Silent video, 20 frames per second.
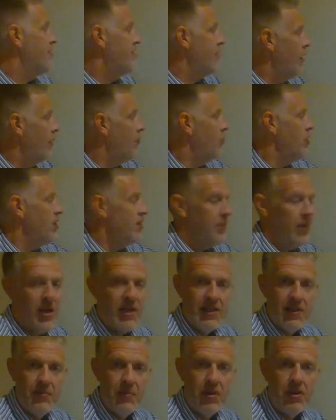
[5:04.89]
some
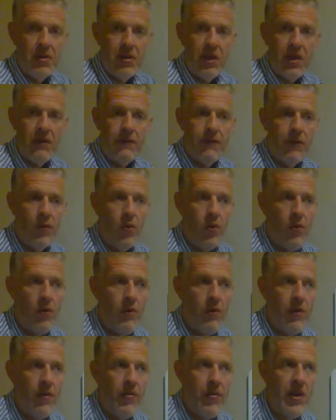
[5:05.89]
responsibility
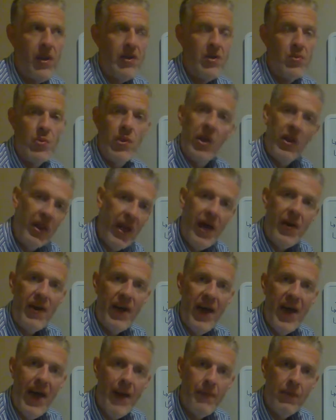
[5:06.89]
for the things we allow
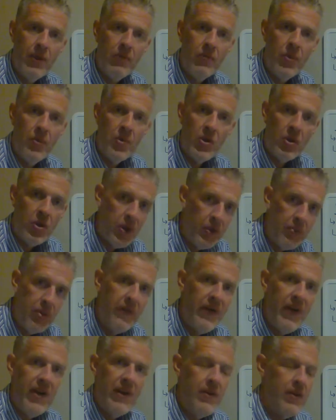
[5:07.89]
to happen when we could have
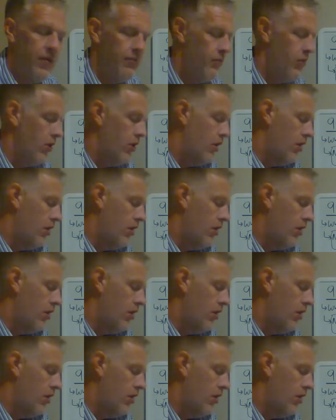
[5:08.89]
prevented them.